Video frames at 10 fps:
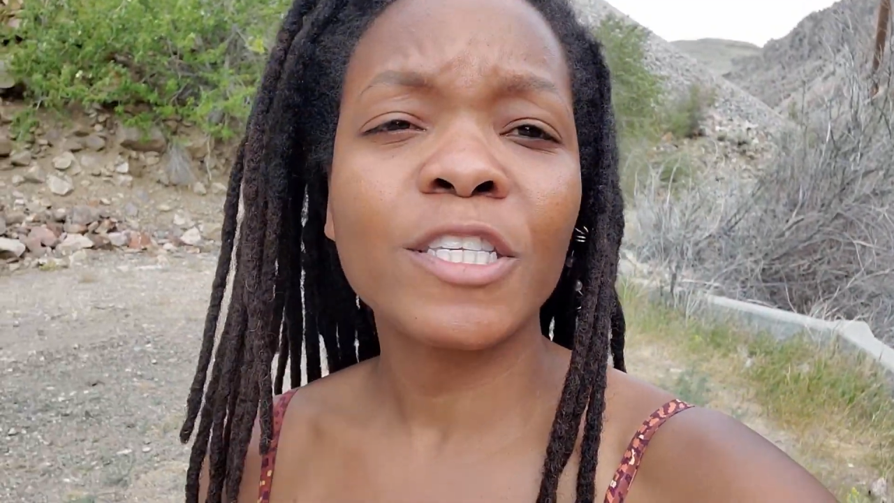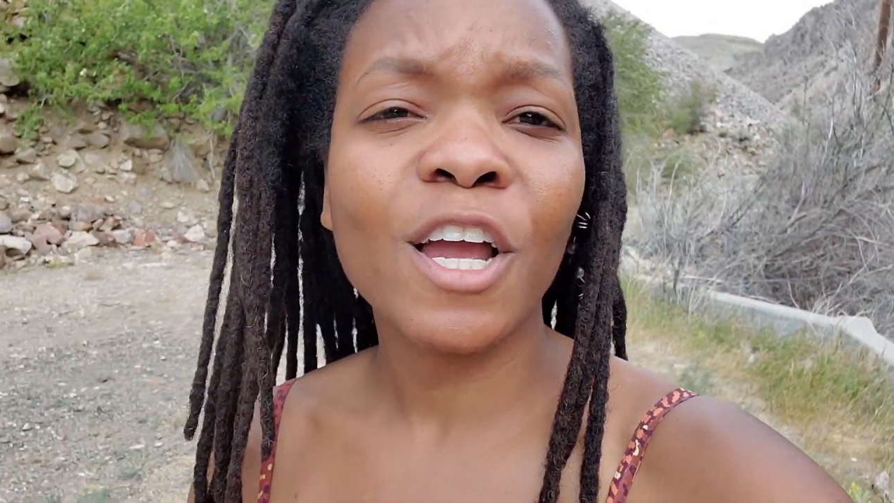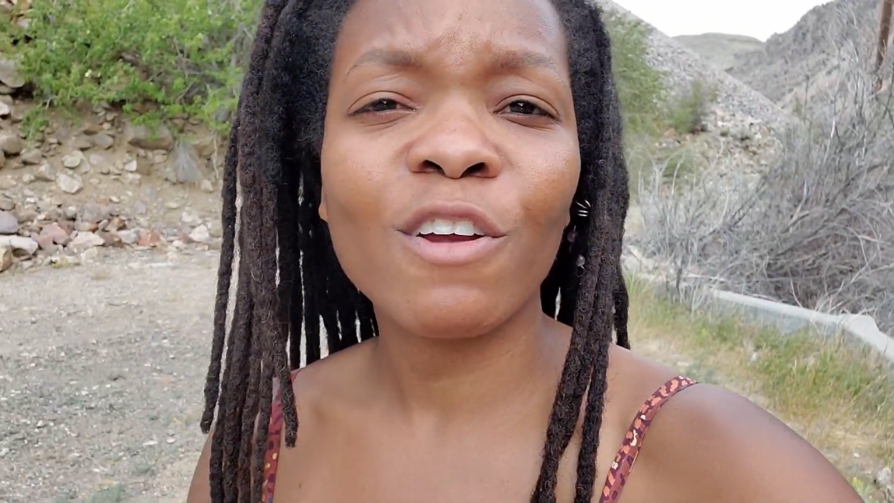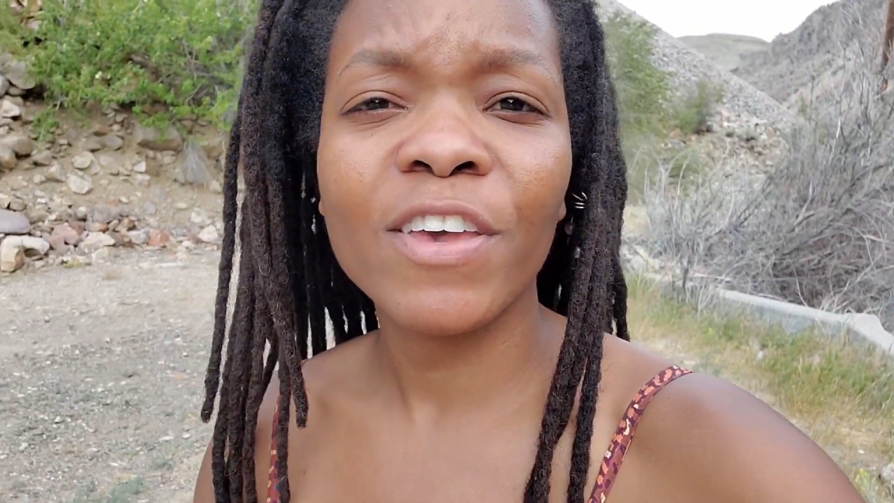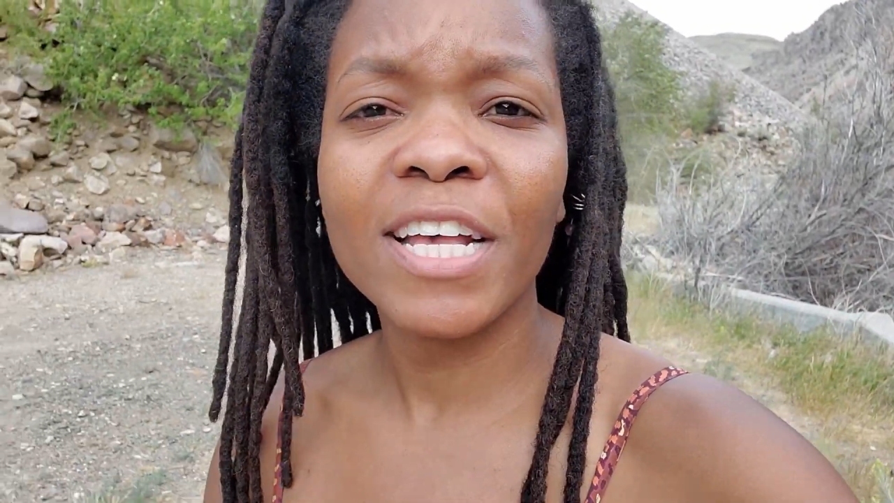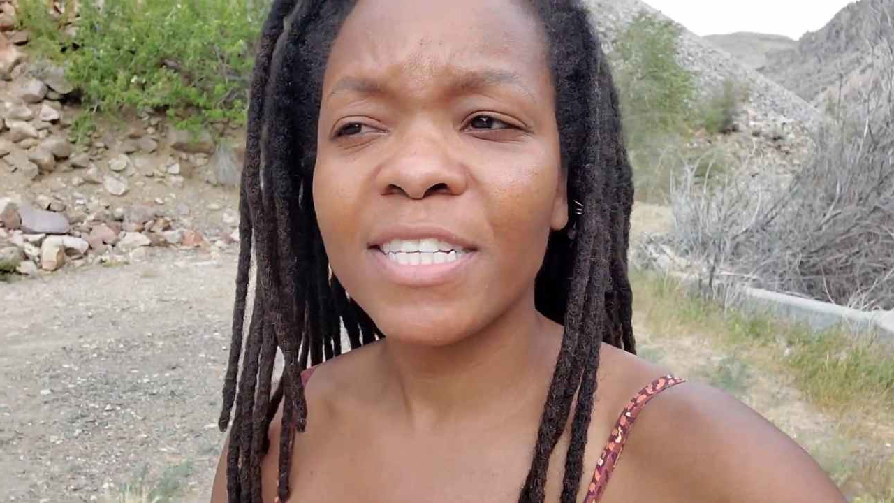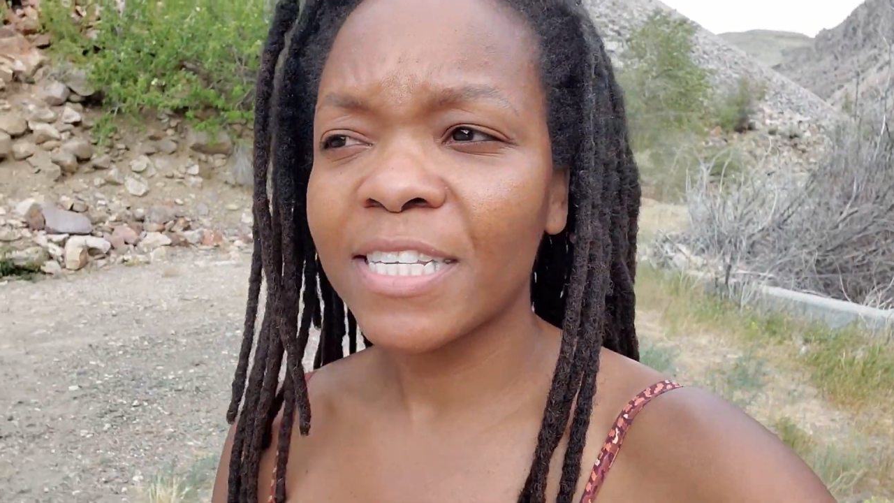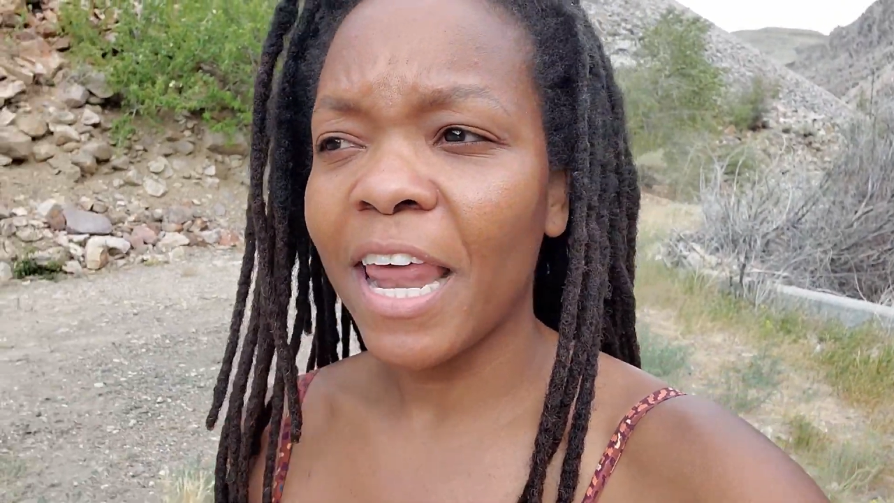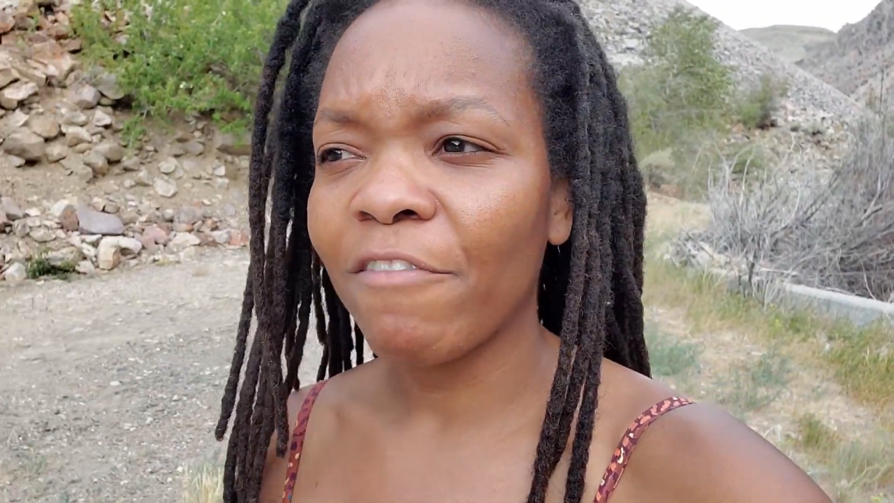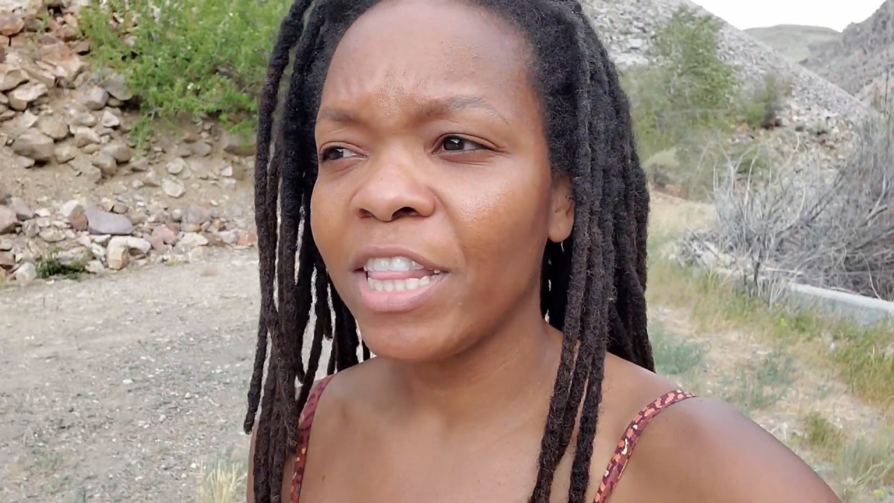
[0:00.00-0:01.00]
service
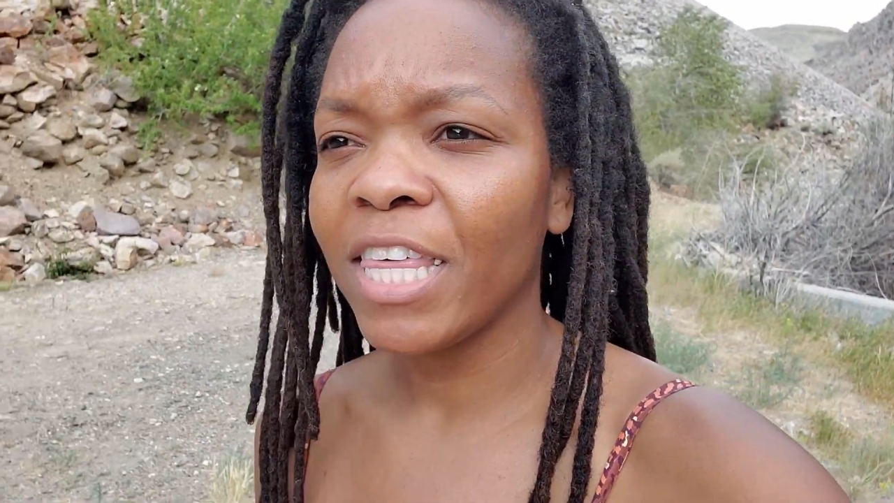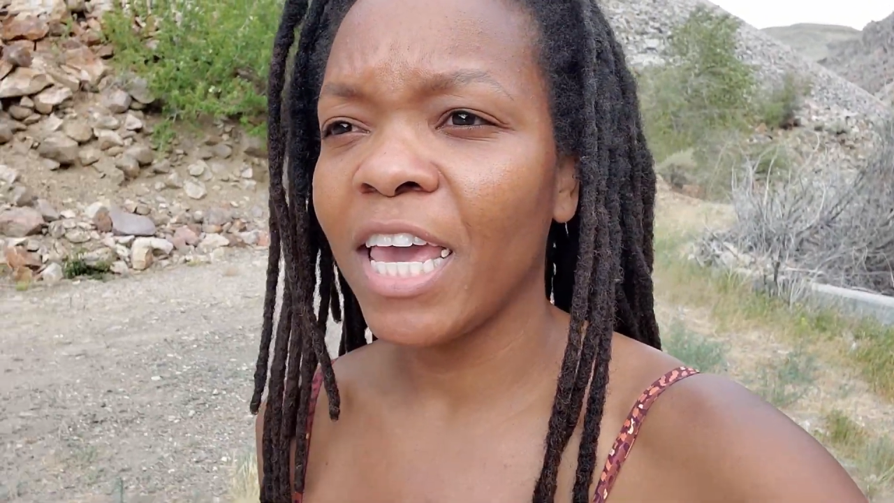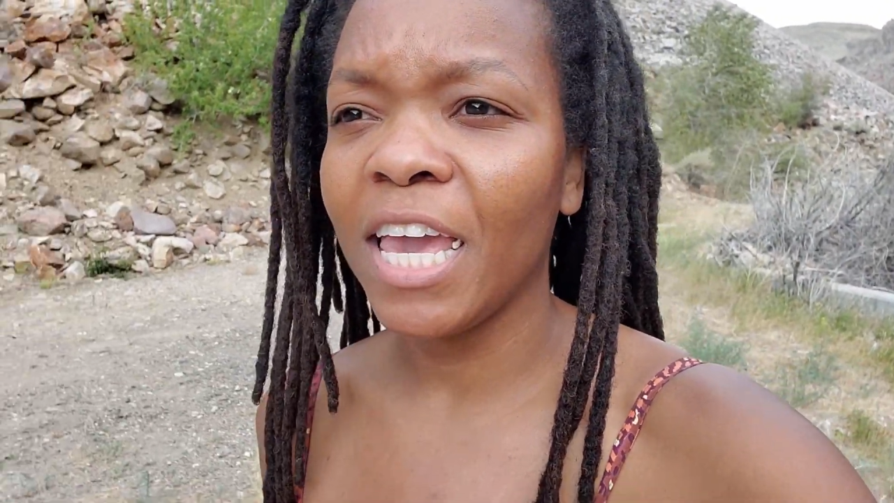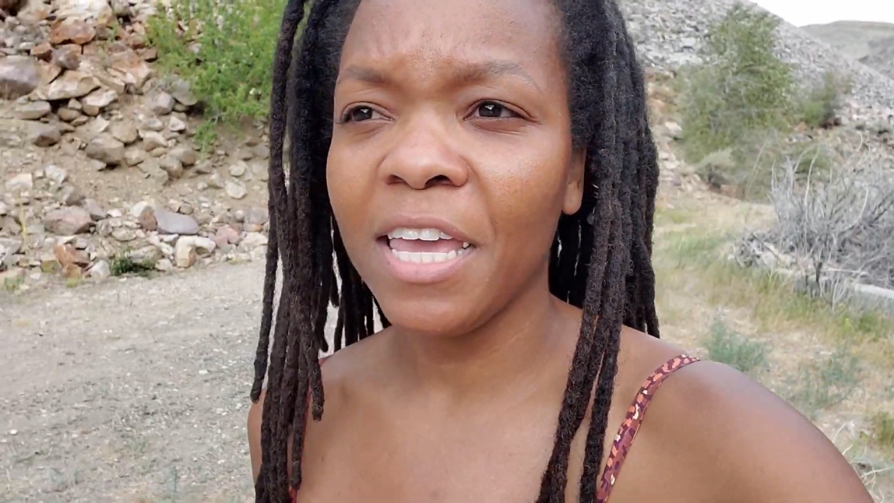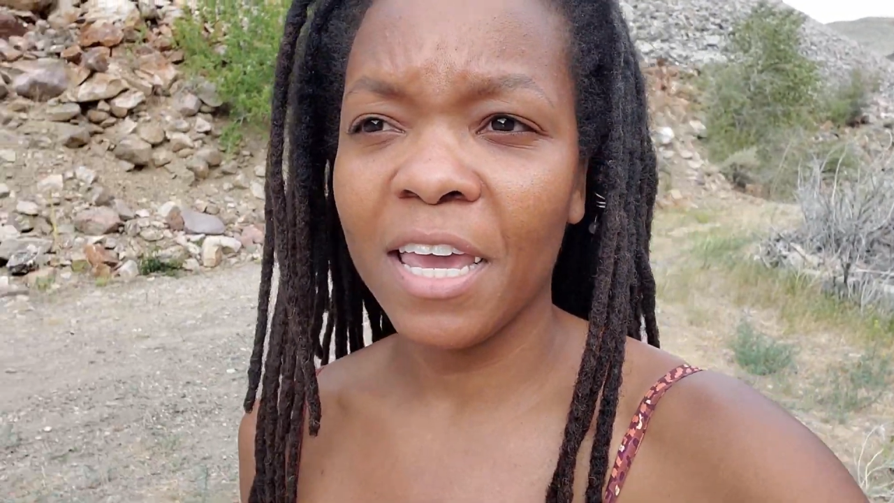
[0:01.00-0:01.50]
and everything,